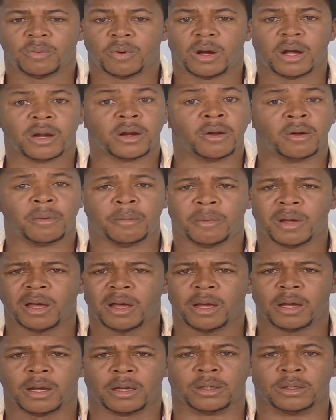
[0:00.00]
but I know
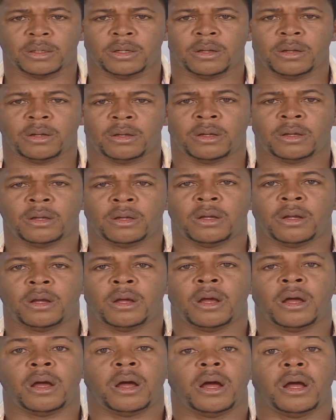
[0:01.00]

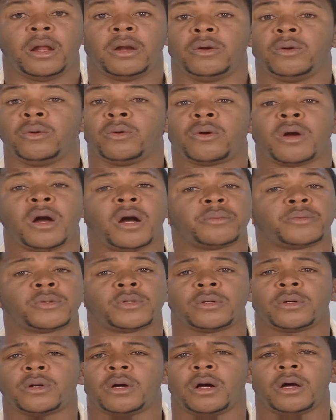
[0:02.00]
mine. I look up
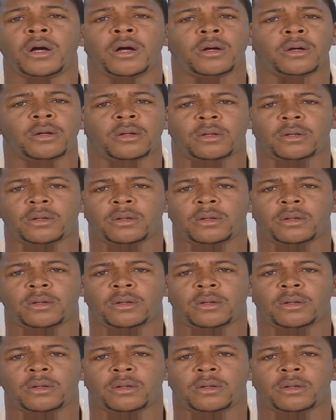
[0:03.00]
to God.